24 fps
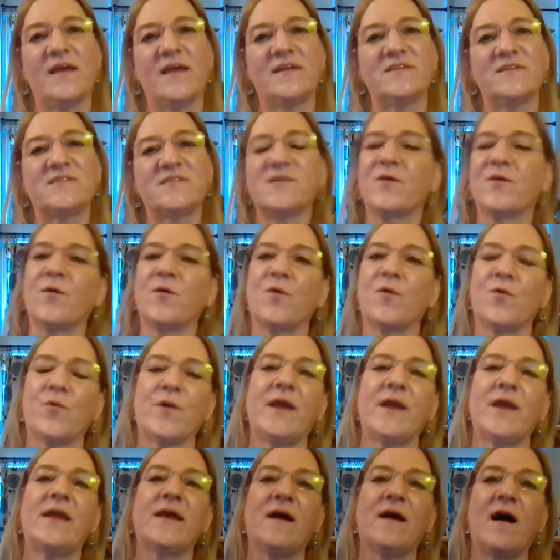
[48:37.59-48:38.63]
And so
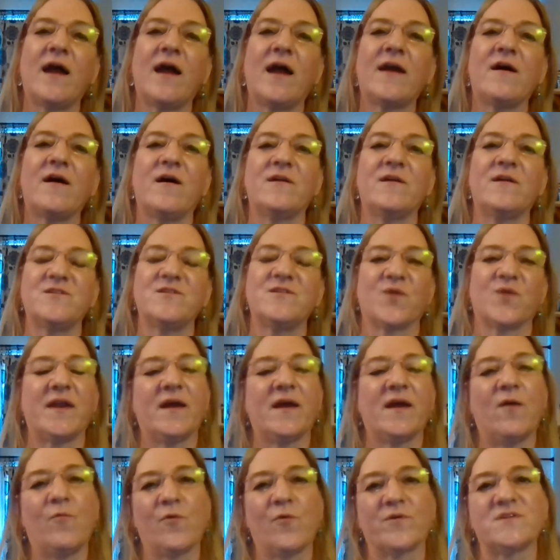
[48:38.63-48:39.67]
Creating Icons right
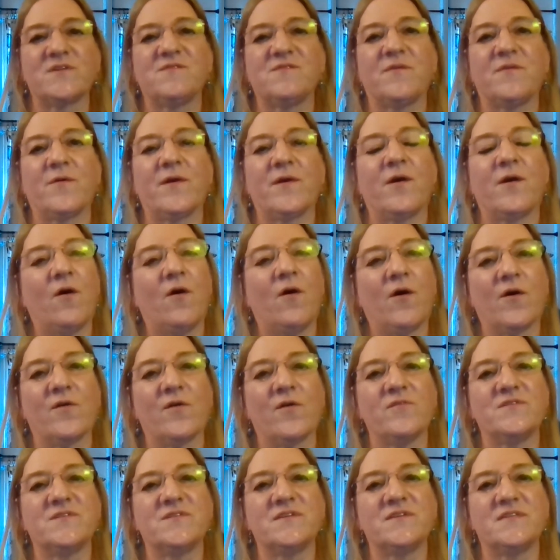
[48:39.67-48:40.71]
now works very
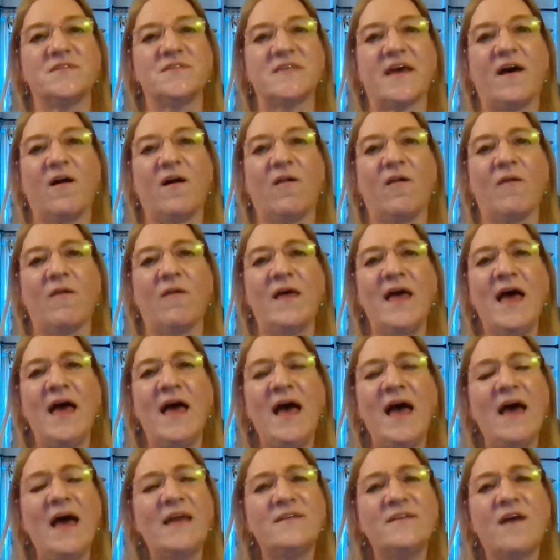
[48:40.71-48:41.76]
hard to tell,
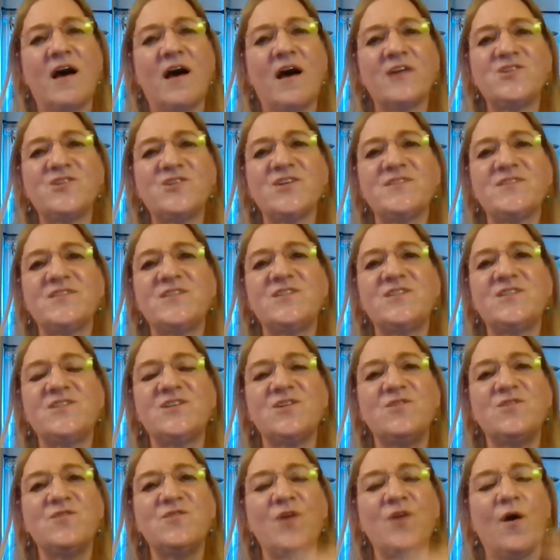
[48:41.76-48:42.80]
not just
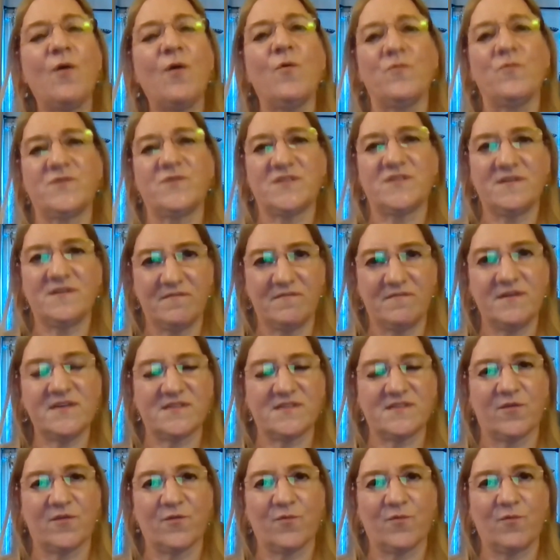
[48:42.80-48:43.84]
to note
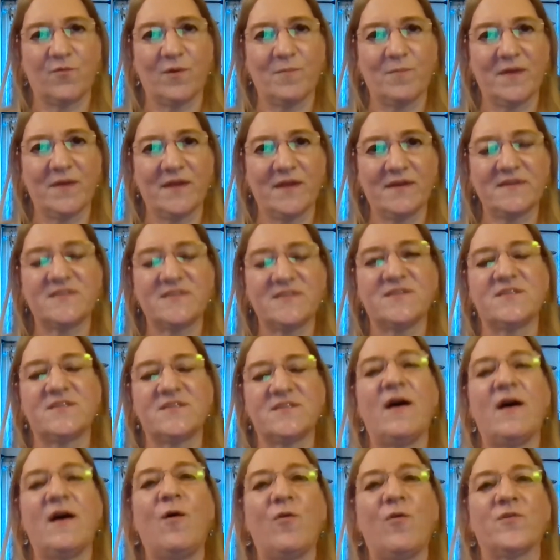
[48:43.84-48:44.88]
these other women, to
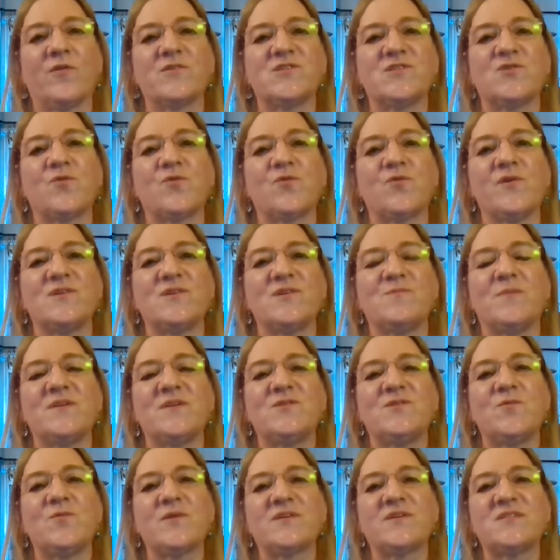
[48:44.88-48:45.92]
tell their stories,
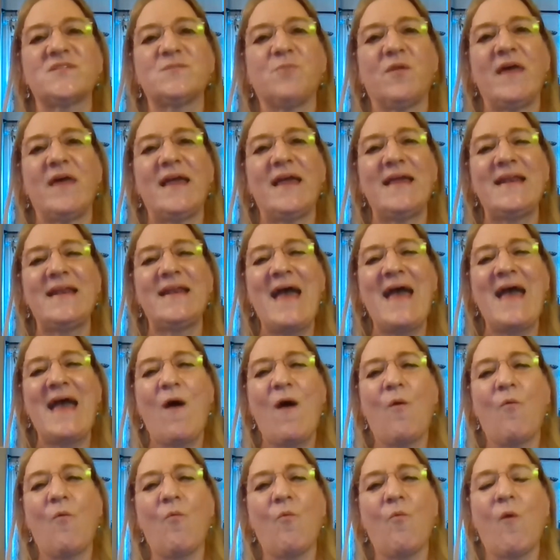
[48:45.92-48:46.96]
but to explain
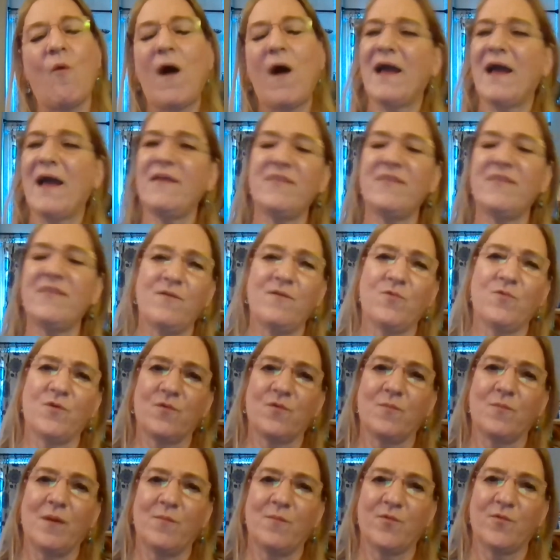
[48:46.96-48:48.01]
why they weren't
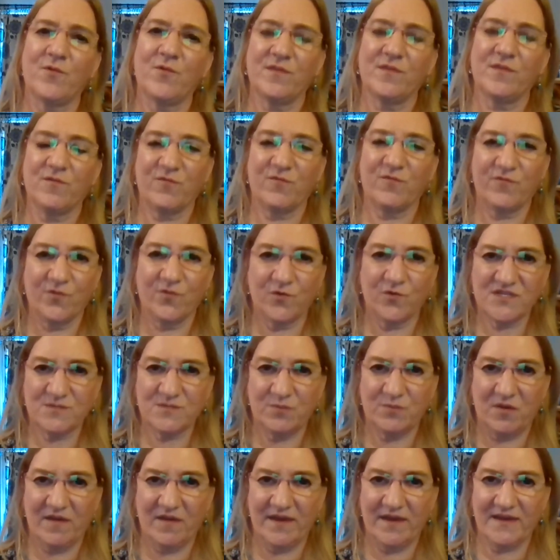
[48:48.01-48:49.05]
remembered in the
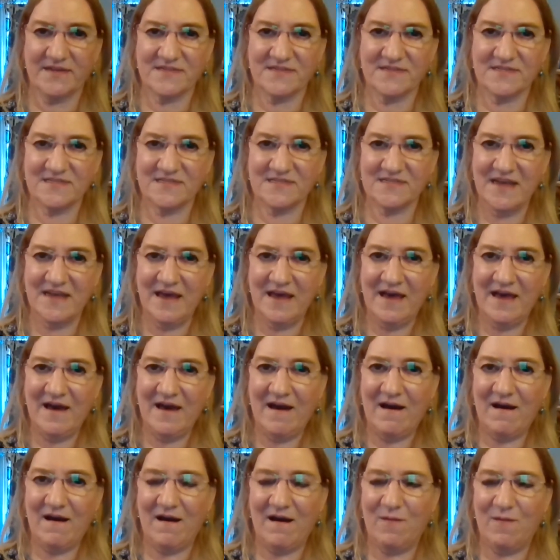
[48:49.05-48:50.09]
first place,
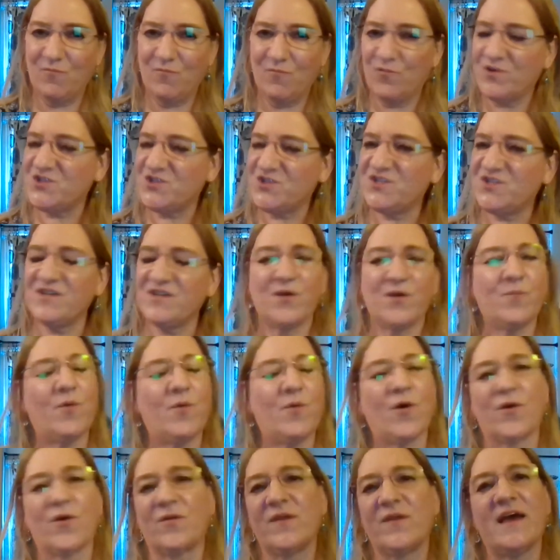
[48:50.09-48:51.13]
which,
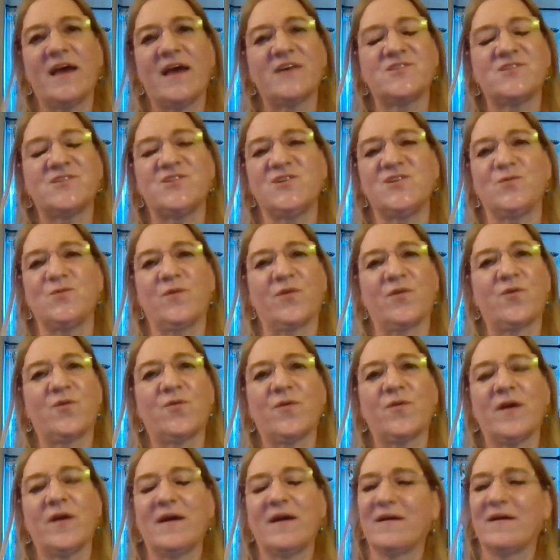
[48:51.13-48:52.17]
partly has to do with
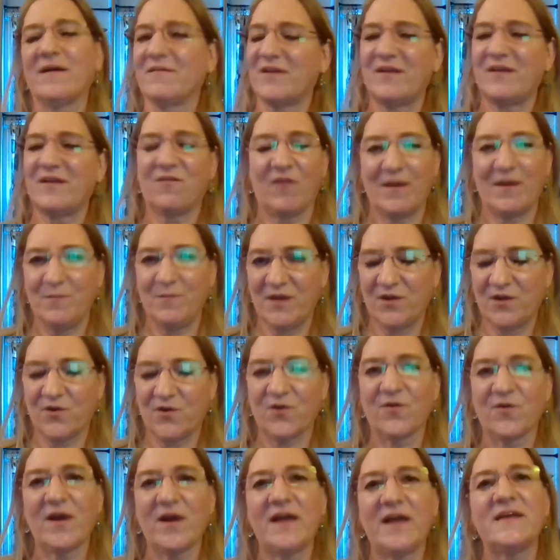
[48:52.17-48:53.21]
claiming
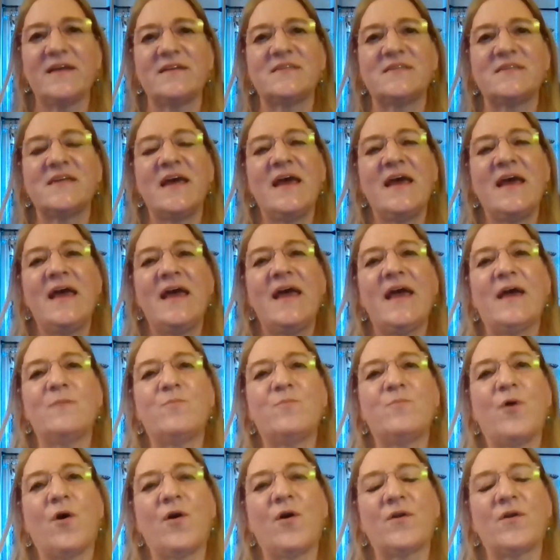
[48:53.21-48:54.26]
credit
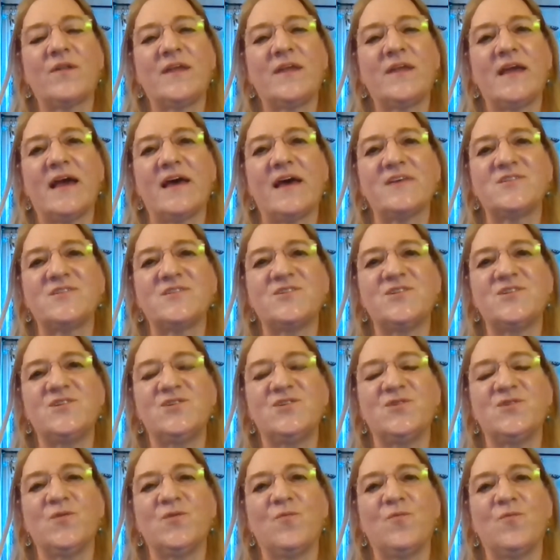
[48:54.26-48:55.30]
and partly has to
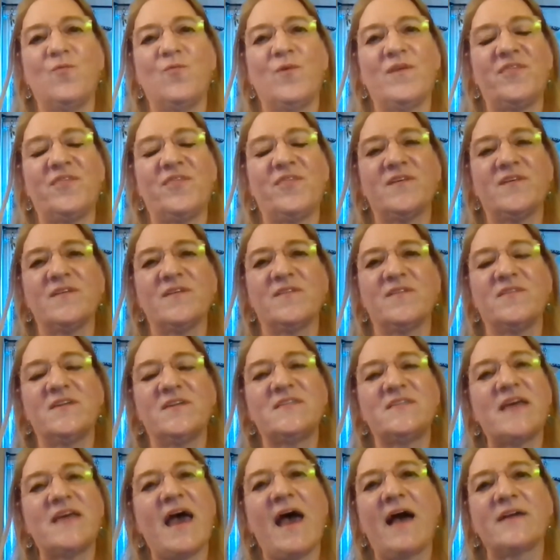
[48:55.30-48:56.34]
do with the
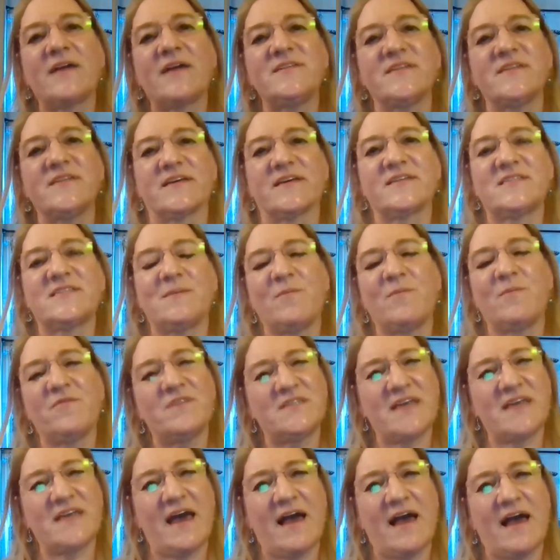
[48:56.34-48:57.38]
tactics, some of
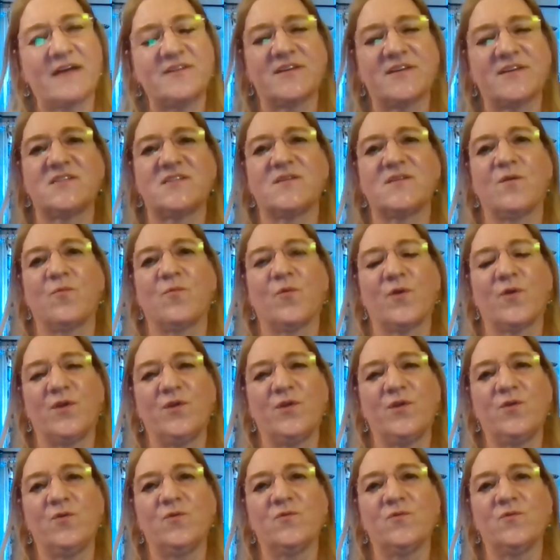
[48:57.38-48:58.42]
the tactics that were
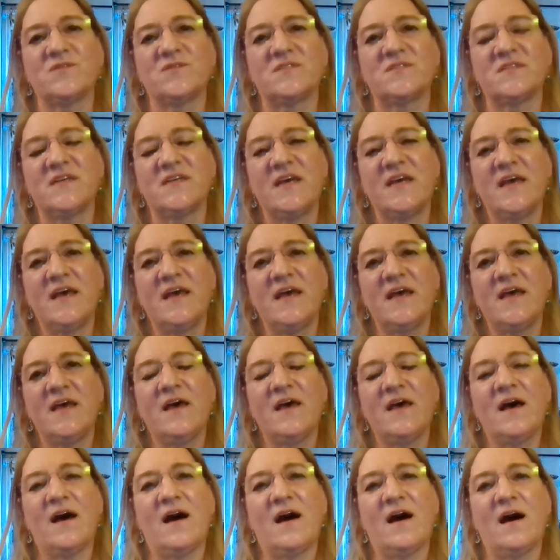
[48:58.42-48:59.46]
used
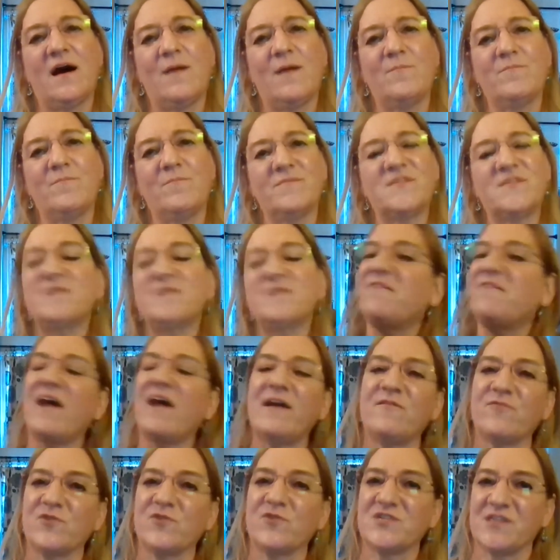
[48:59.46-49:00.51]
to
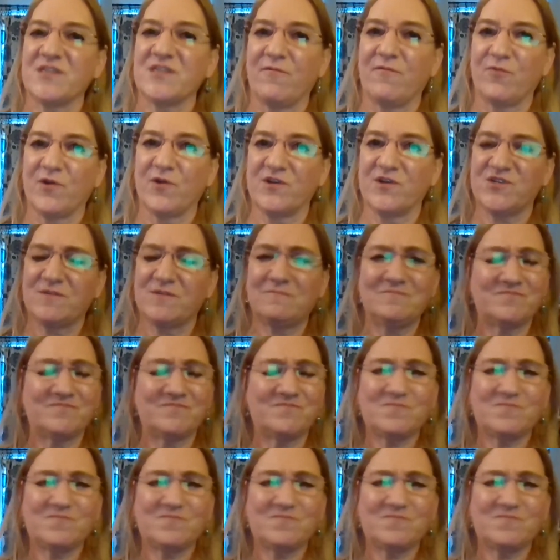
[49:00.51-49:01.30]
fight for suffrage.